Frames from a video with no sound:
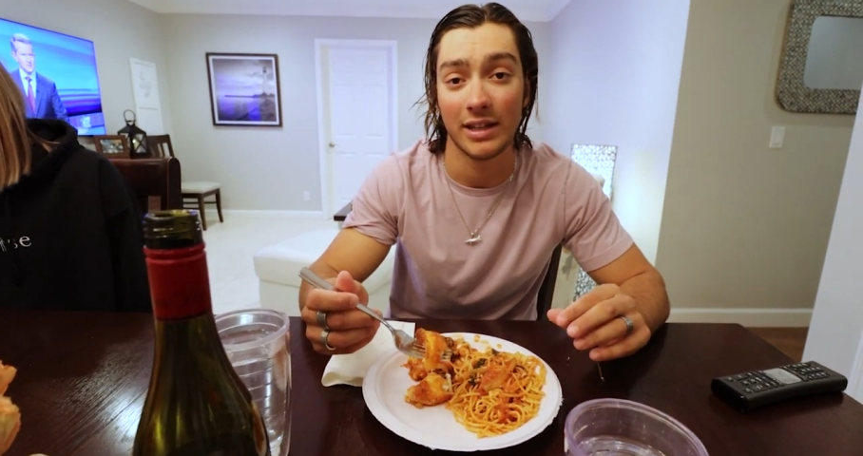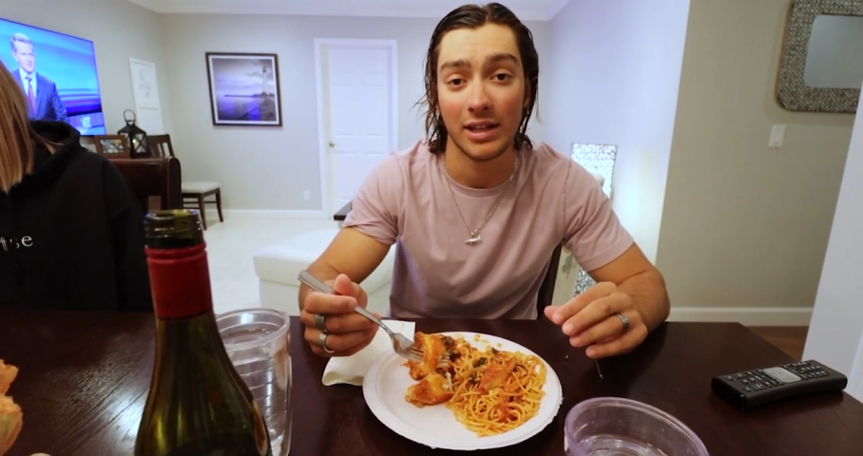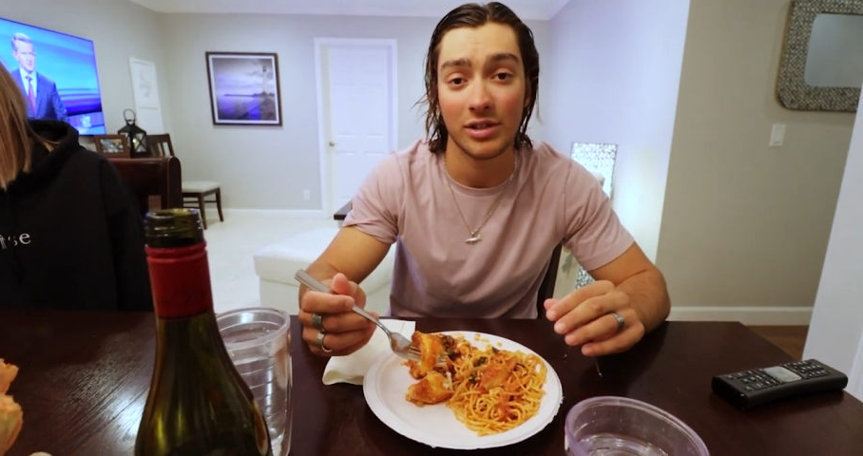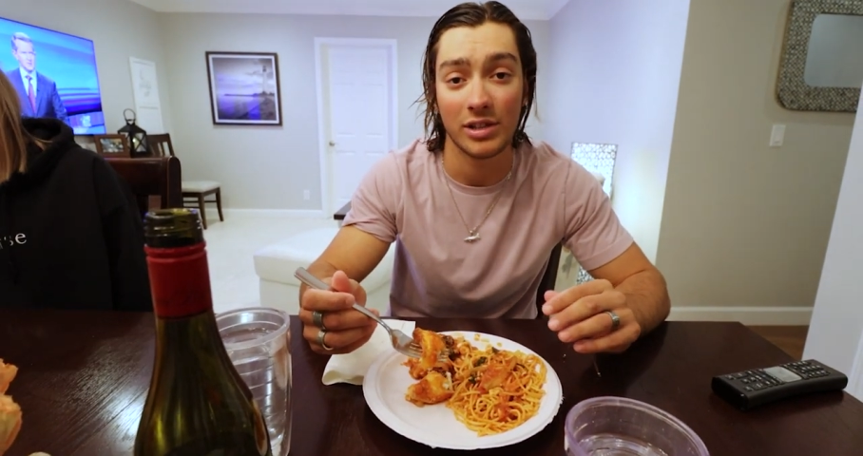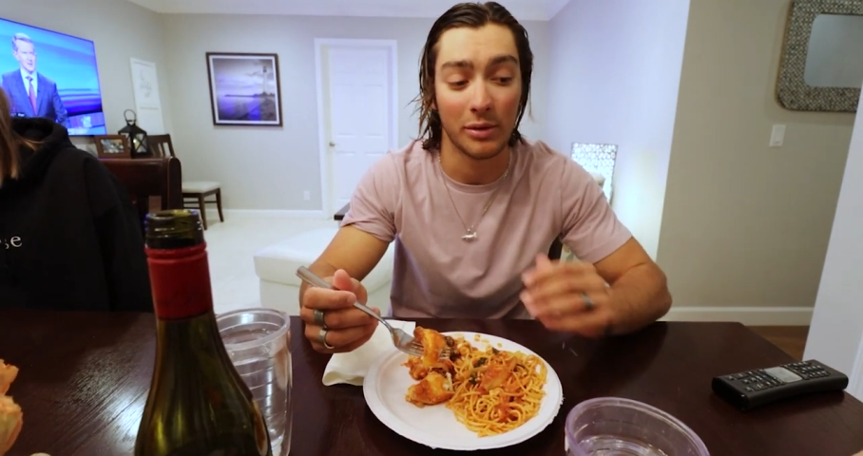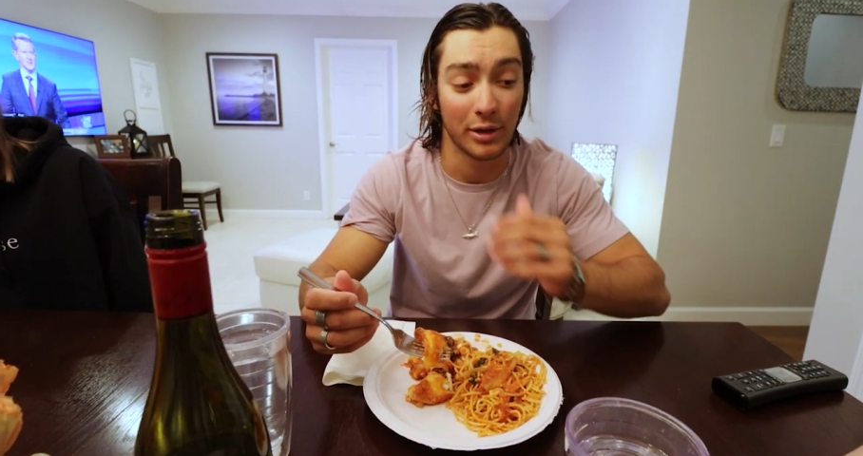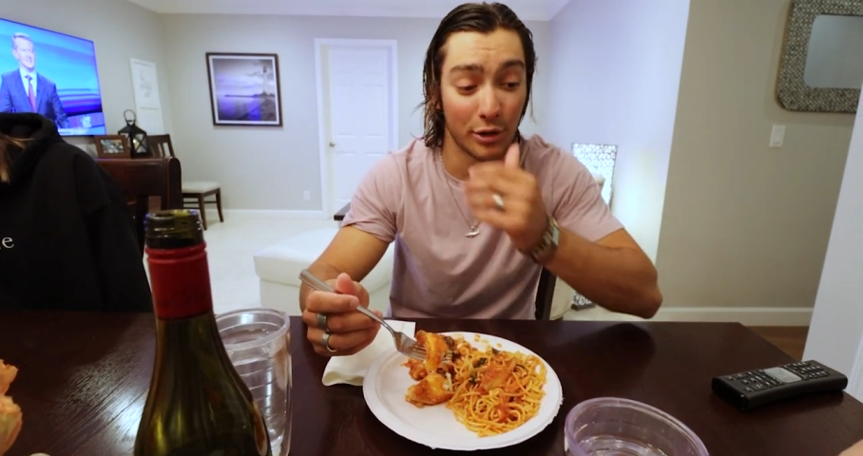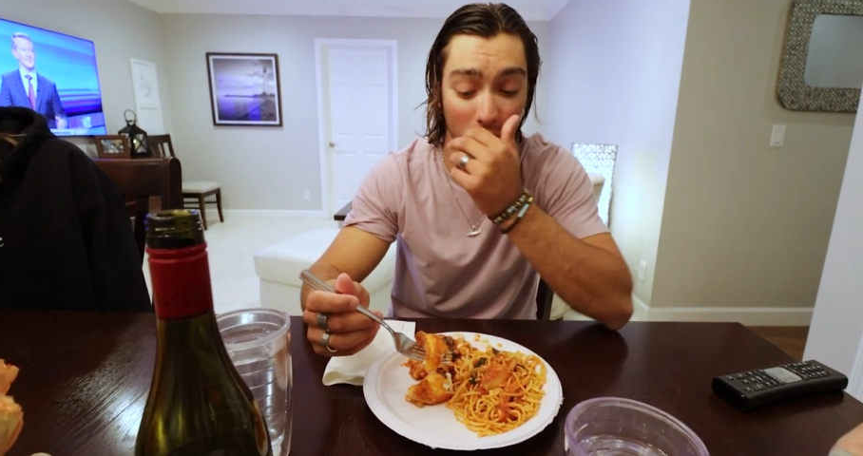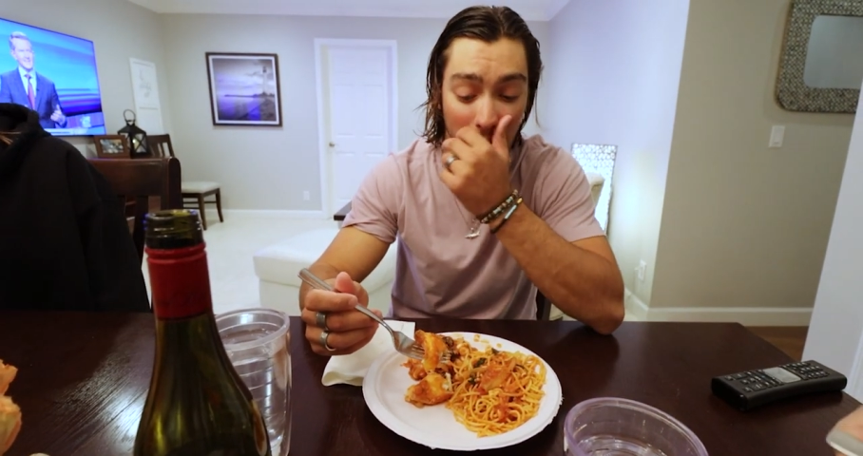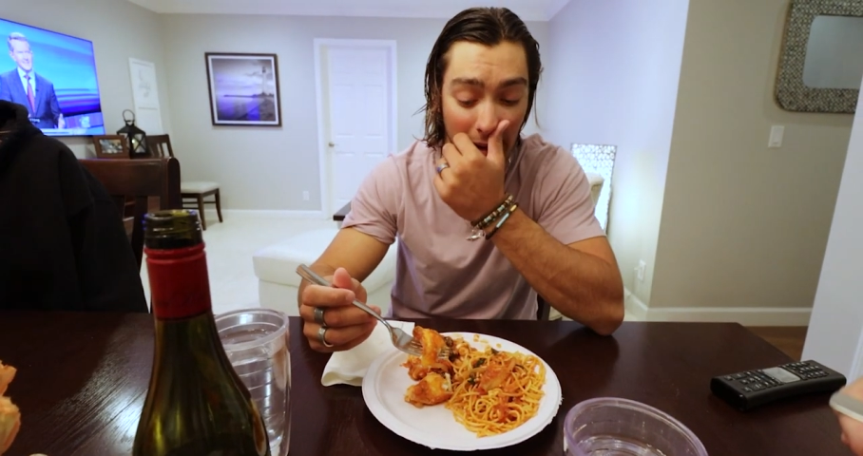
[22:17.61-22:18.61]
dish that we
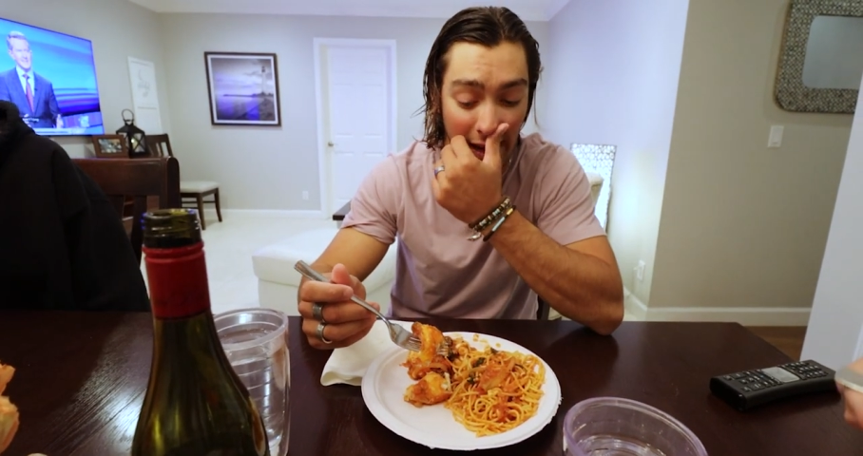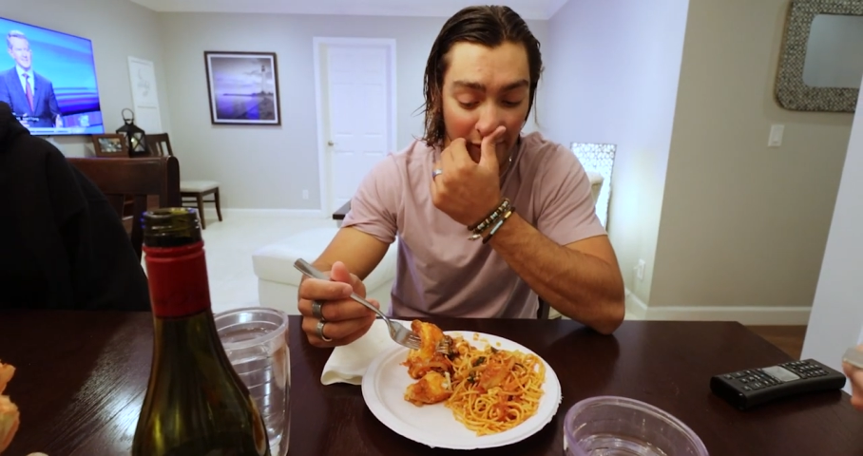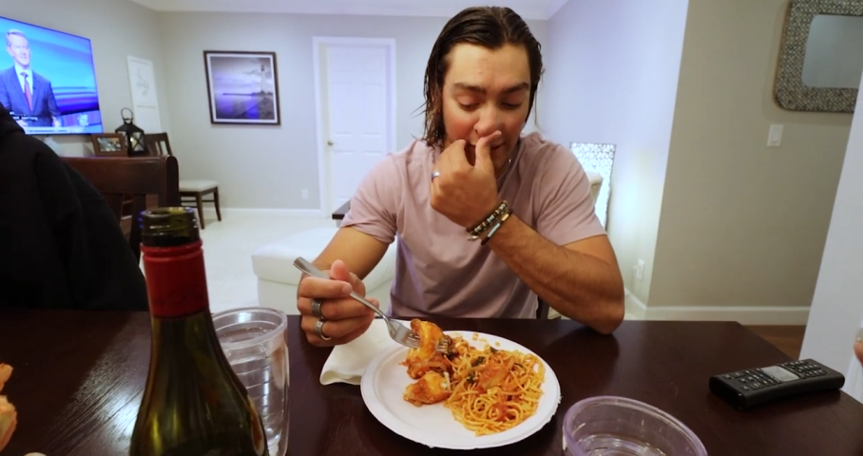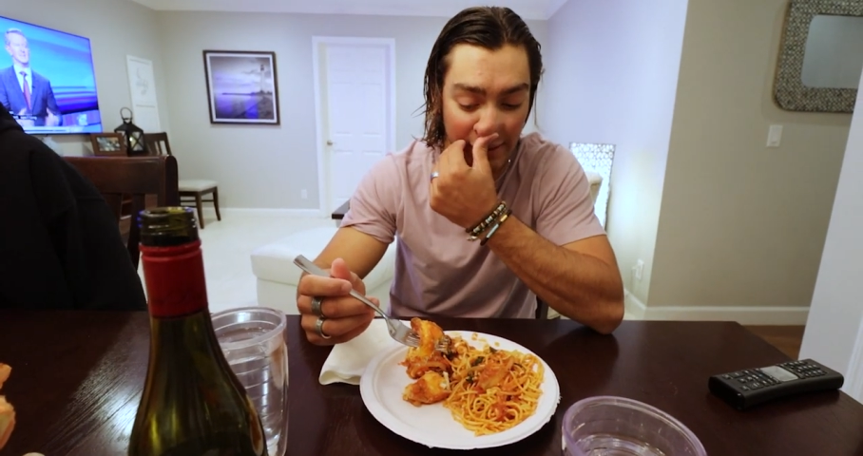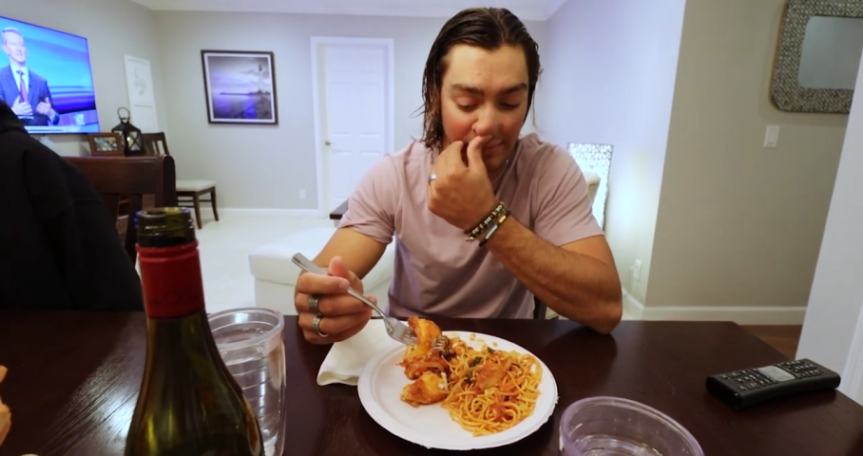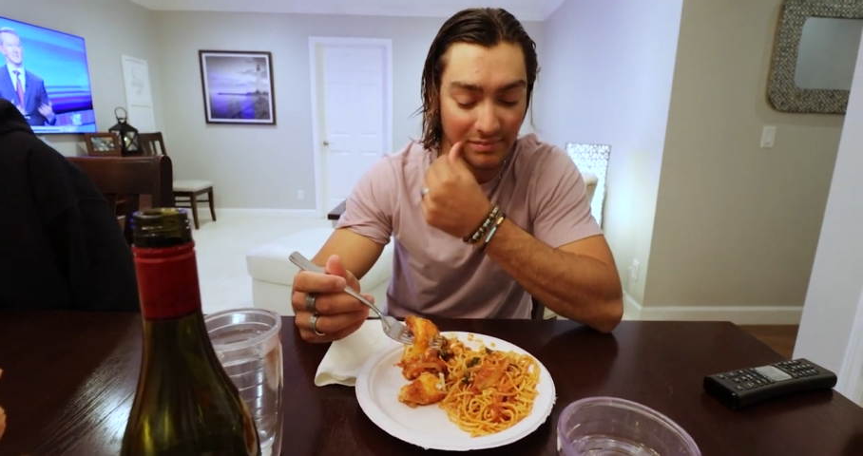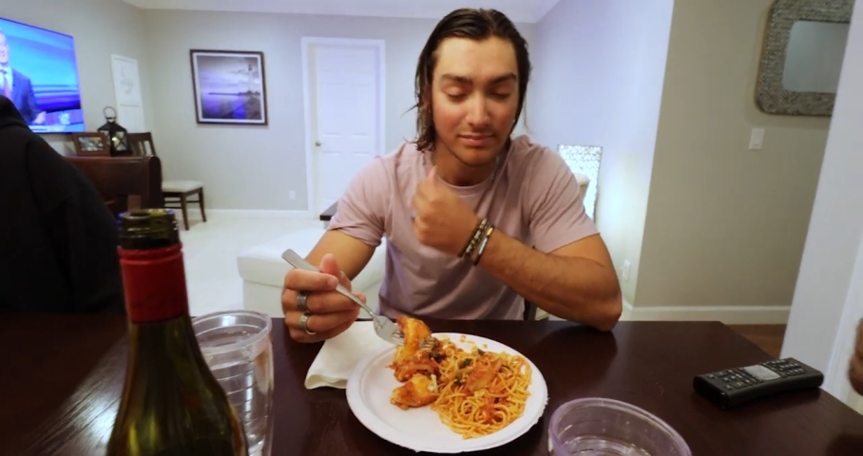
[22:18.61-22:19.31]
grew up having.